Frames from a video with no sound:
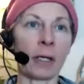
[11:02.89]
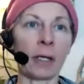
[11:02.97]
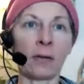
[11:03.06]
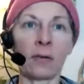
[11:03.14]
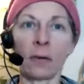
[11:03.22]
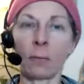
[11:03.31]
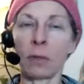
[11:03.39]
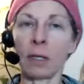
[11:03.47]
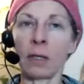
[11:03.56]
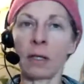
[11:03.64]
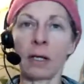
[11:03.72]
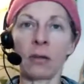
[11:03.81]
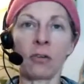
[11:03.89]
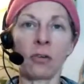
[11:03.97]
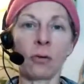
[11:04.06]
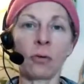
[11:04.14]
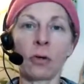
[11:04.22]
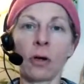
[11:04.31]
It's something that
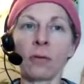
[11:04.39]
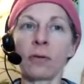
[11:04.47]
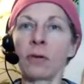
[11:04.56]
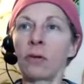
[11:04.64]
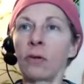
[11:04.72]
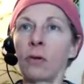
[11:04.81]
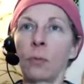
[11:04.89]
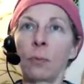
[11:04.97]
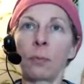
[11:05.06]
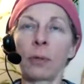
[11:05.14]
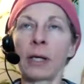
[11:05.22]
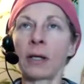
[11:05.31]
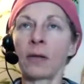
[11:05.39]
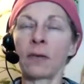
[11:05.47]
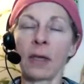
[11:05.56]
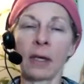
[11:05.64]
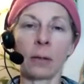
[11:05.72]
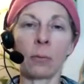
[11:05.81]
children often do, plants,
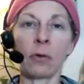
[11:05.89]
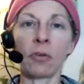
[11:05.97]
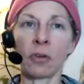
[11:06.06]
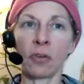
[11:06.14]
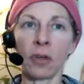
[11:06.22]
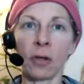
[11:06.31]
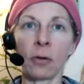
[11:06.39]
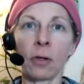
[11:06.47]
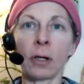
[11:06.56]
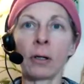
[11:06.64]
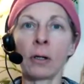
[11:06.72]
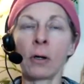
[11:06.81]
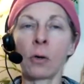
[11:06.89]
animals, etc.